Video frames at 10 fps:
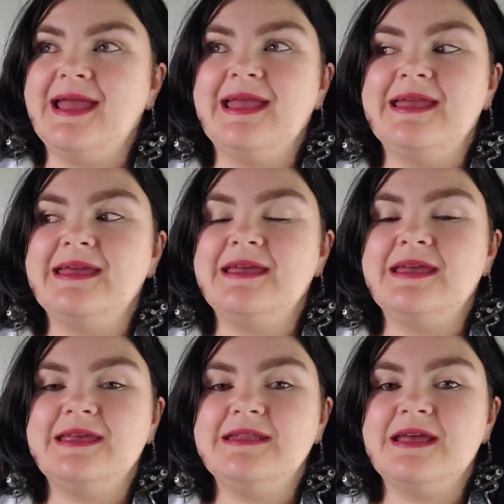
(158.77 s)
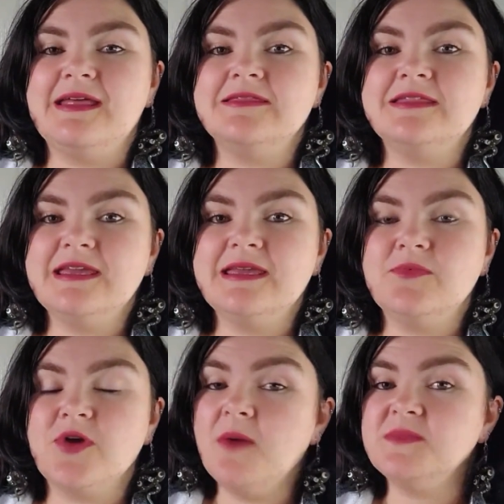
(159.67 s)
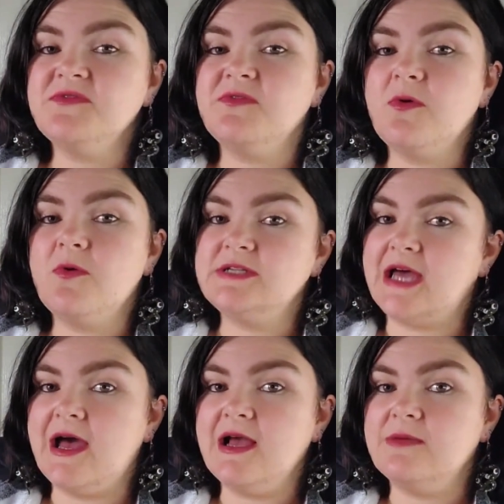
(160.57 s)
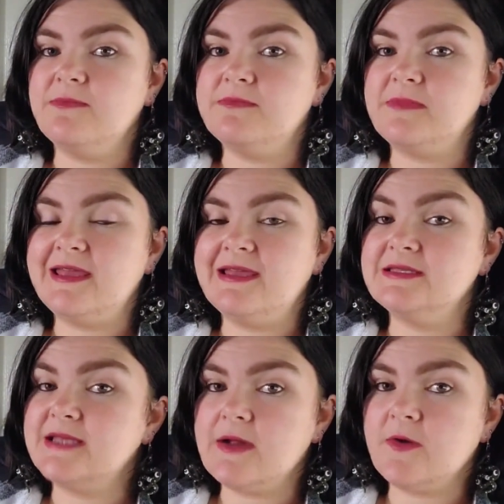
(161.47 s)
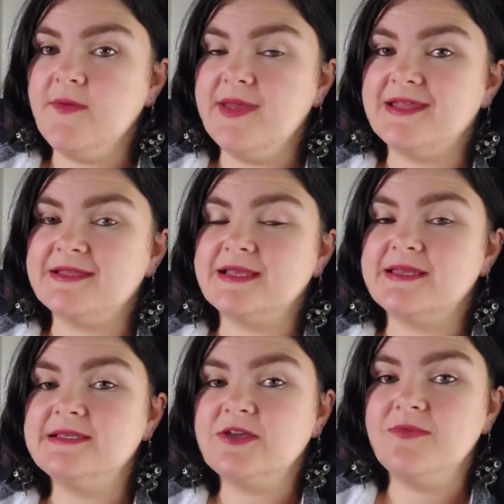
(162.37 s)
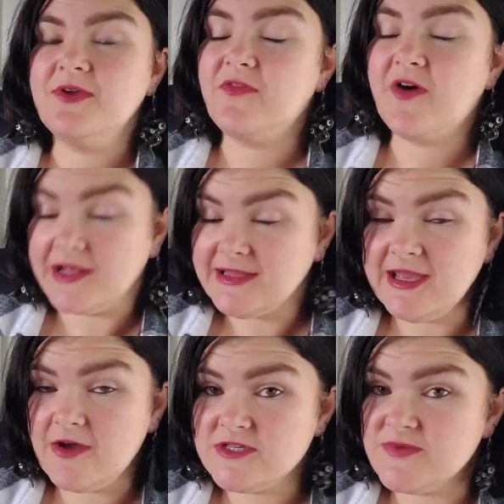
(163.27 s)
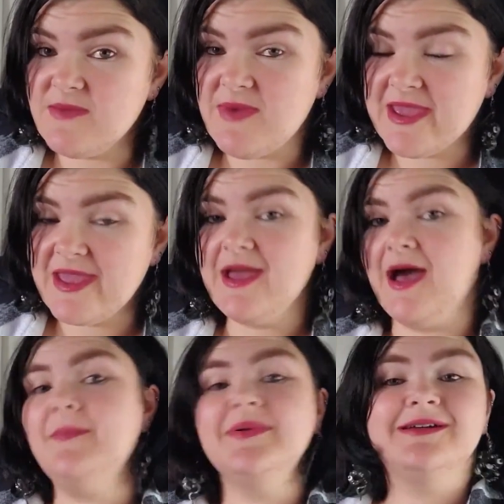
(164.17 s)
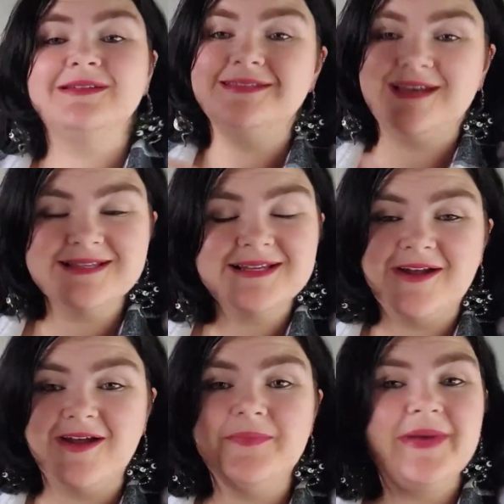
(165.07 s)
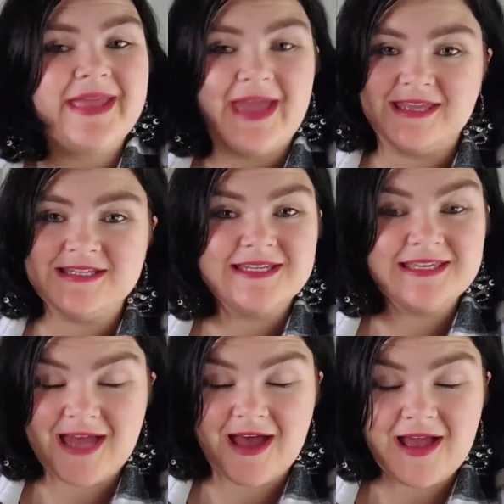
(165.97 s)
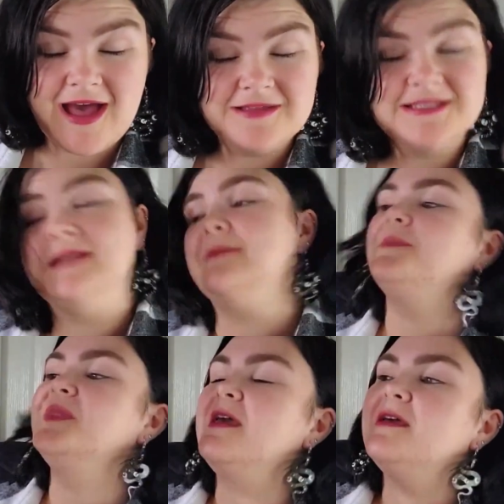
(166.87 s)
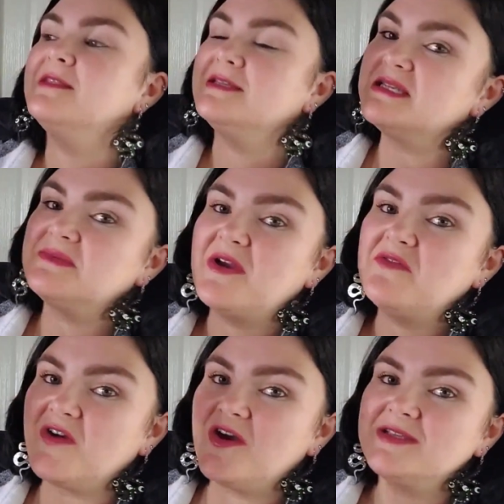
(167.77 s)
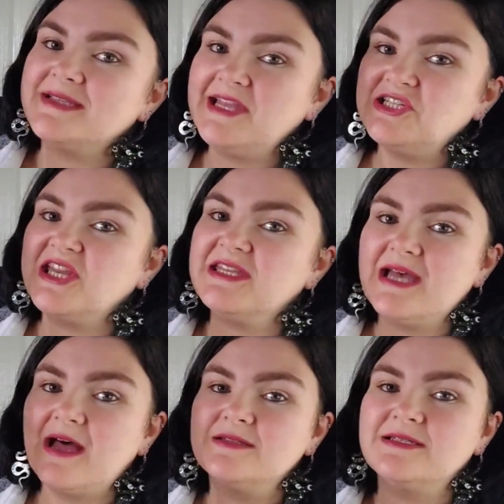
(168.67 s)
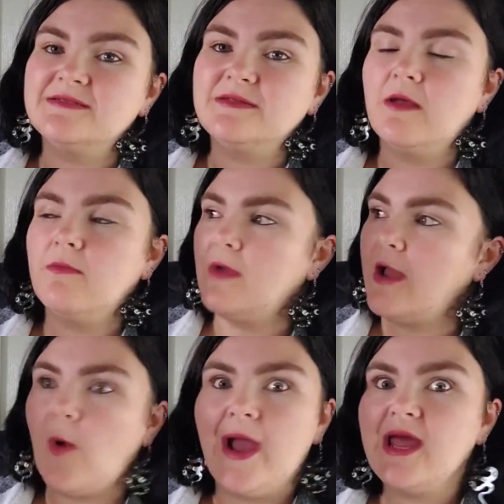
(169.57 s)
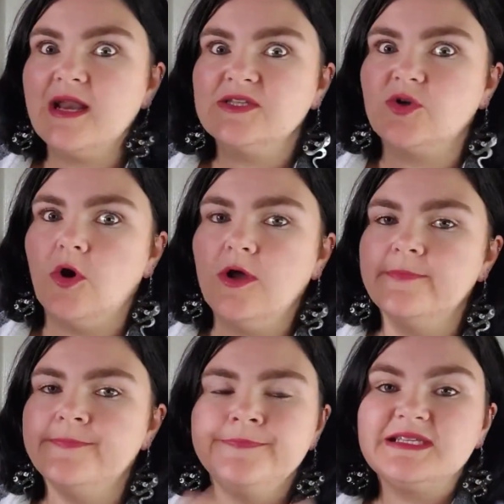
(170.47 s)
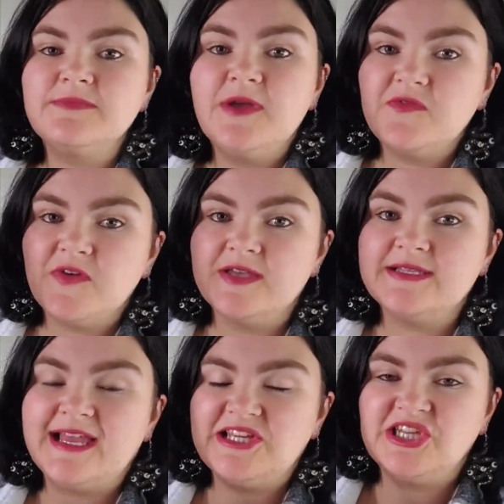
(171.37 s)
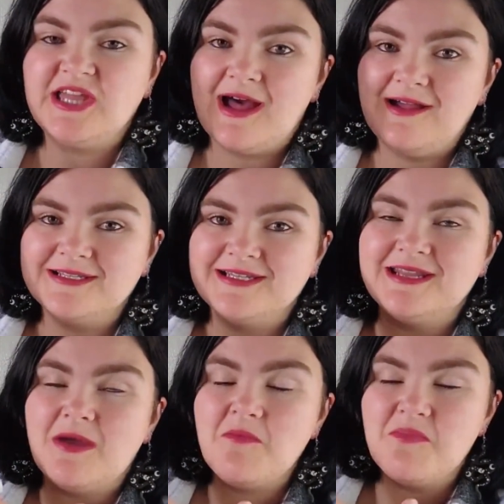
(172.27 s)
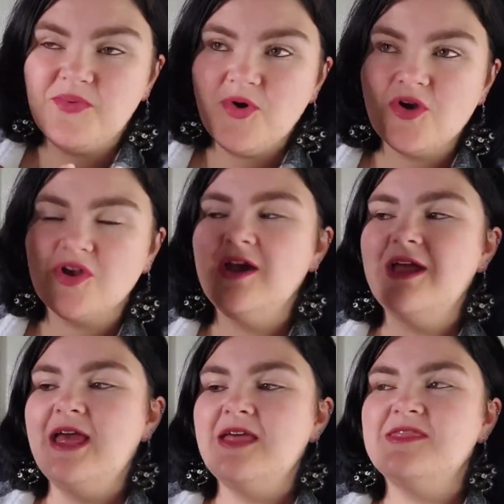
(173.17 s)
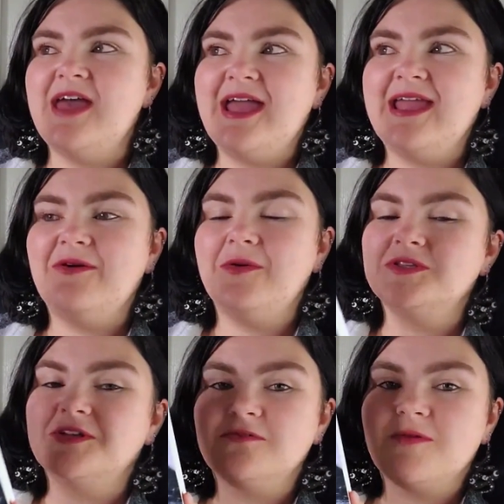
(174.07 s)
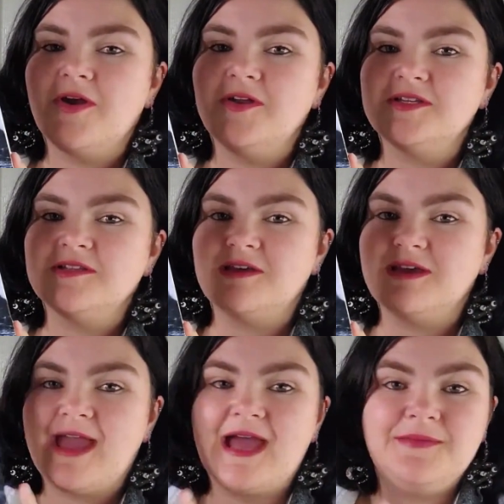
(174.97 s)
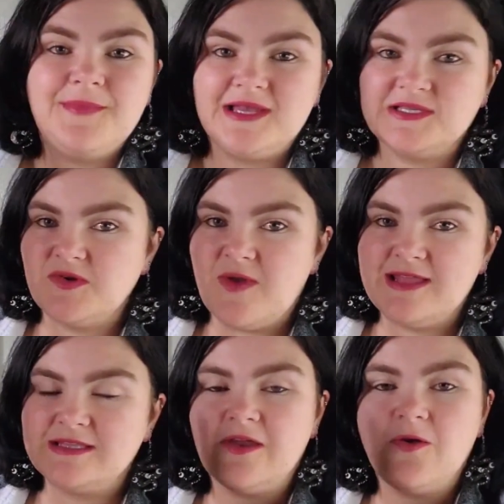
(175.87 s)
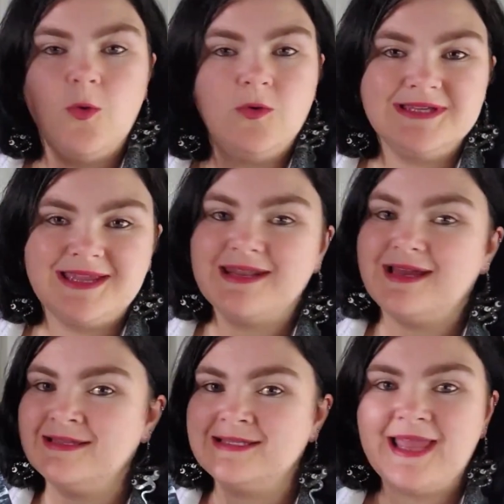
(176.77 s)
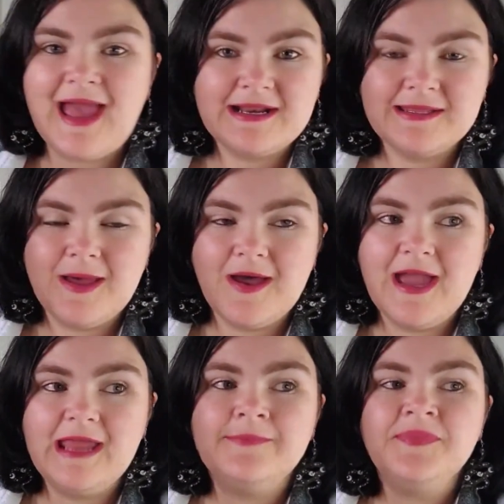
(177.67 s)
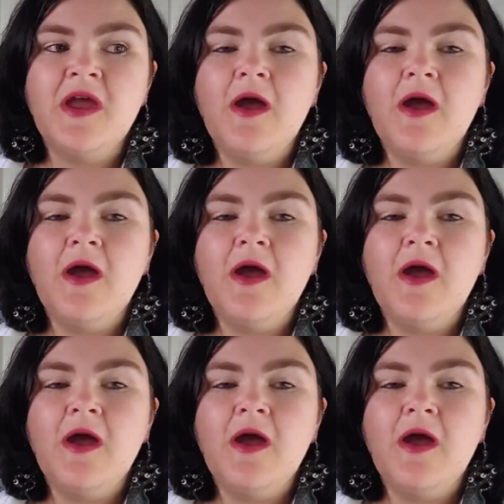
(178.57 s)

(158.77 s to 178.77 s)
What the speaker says: And the prompt for dark is dark romance. And so I'm finally going to be picking up Does It Hurt by H.G. Carlton. This is my first H.G. Carlton. Why can't I talk? This is my first H.G. Carlton book. They also wrote the cat and mouse duet, so Haunting and Hunting Adeline.